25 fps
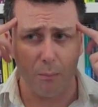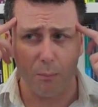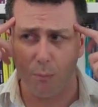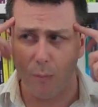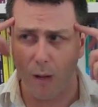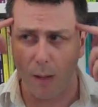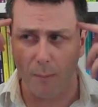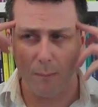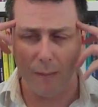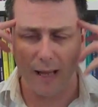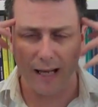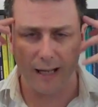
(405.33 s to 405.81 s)
a, a
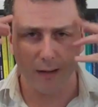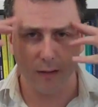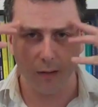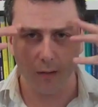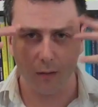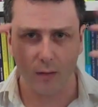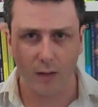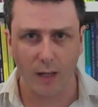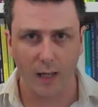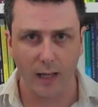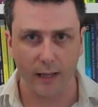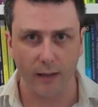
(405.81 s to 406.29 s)
mental
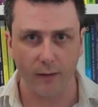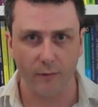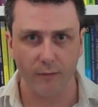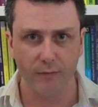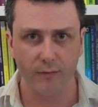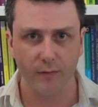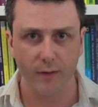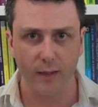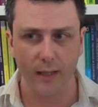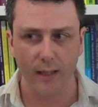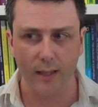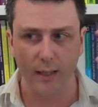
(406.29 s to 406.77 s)
kind of
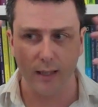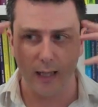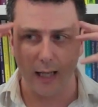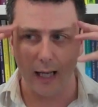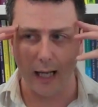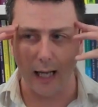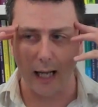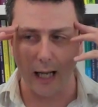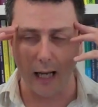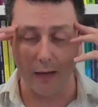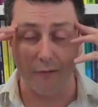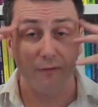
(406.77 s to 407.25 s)

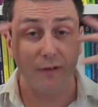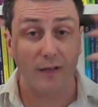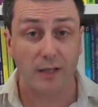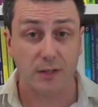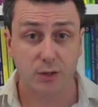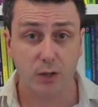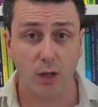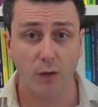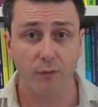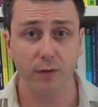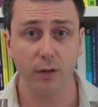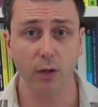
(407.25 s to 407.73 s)
uh,
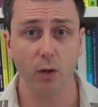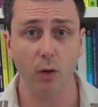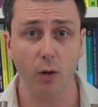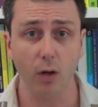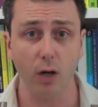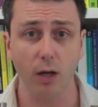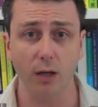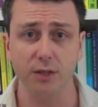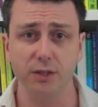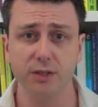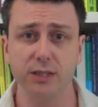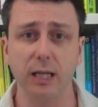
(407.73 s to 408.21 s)
philosophical
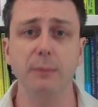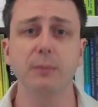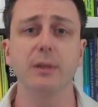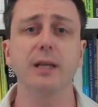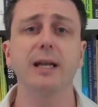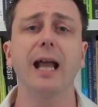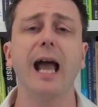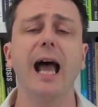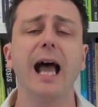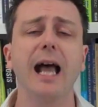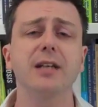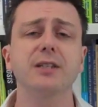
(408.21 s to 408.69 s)
concept, that it
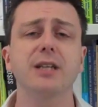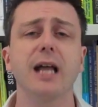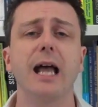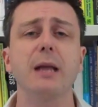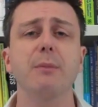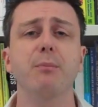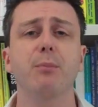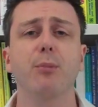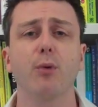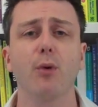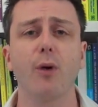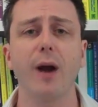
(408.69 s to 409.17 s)
has a
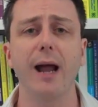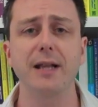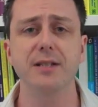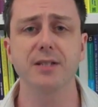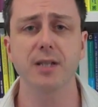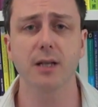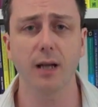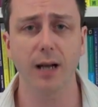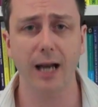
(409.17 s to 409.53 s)
practical